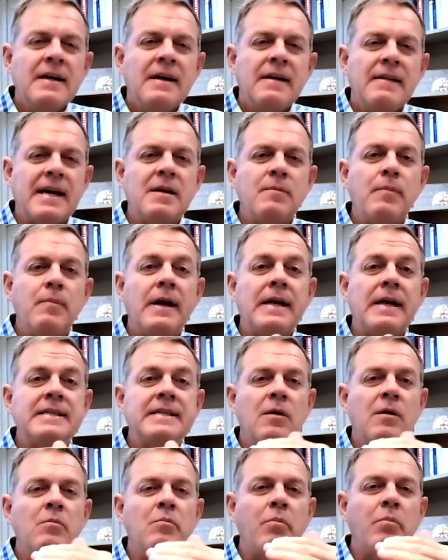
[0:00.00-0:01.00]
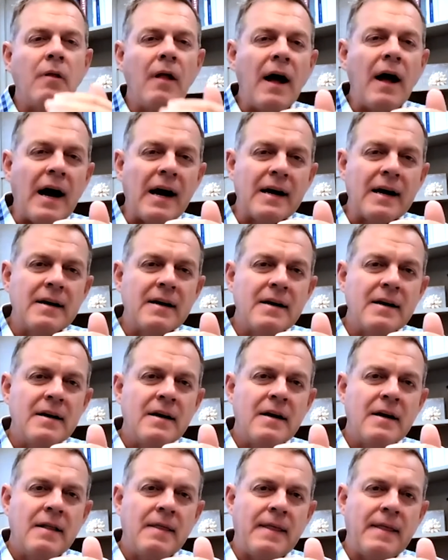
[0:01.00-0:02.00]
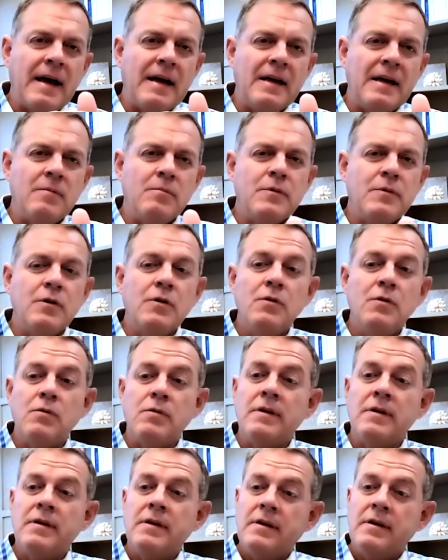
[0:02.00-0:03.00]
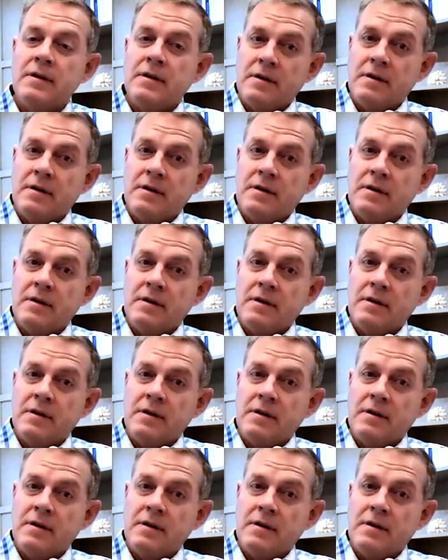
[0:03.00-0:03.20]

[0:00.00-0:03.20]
These antibodies help block that immune